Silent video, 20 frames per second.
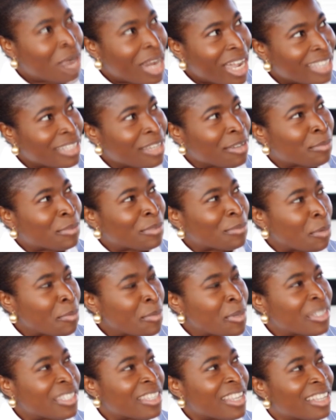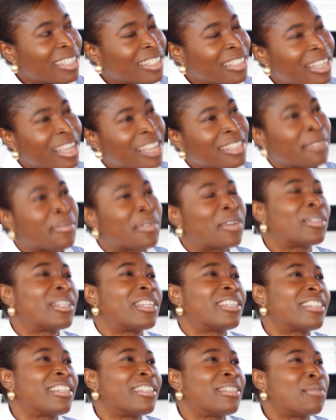right up upon starting CASA
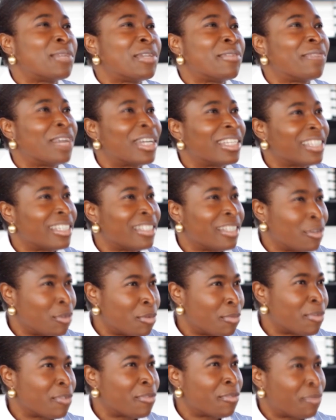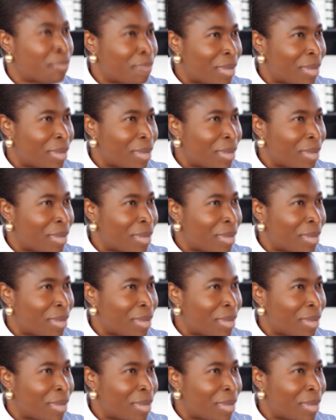Foundation, we invited a group of